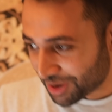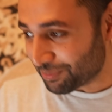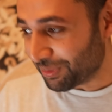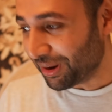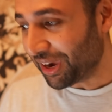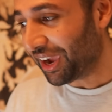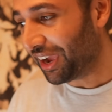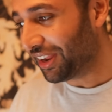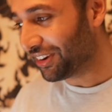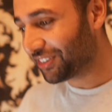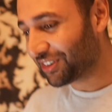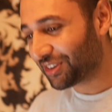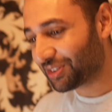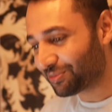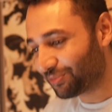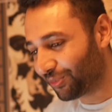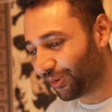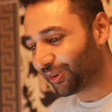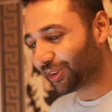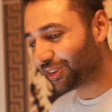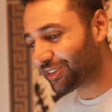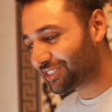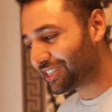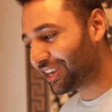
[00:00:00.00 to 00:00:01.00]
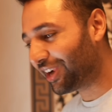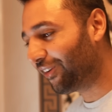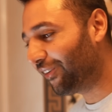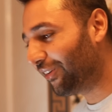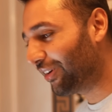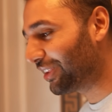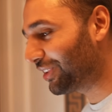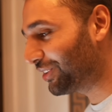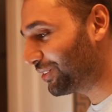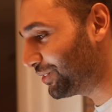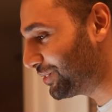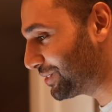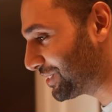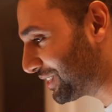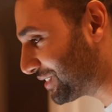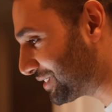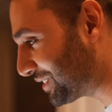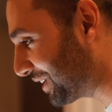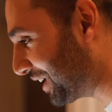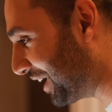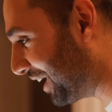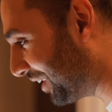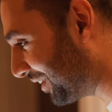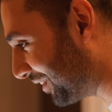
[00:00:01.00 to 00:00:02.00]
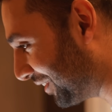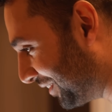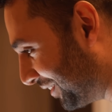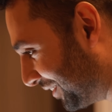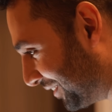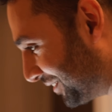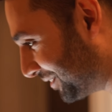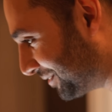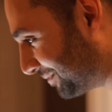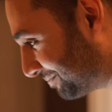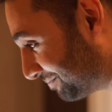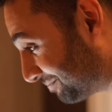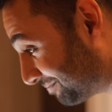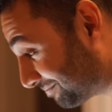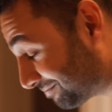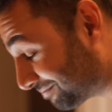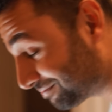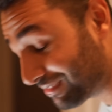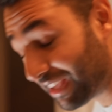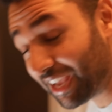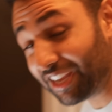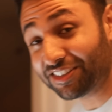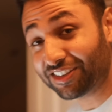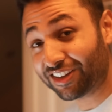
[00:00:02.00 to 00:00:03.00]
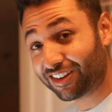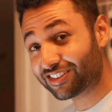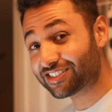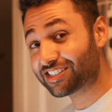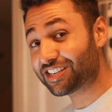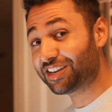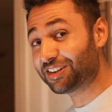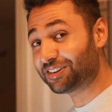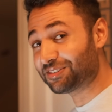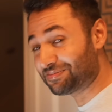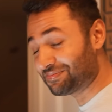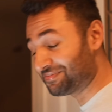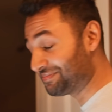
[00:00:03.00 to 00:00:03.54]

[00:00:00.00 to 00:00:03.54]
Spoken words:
might actually voluntarily use this again. 8 out of 10.